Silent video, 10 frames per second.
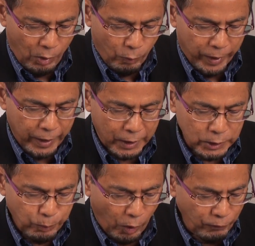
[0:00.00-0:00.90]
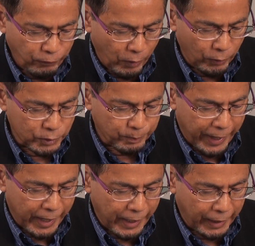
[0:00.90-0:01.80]
When a response follows
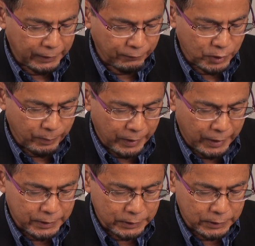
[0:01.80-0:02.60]
by a negative stimulus,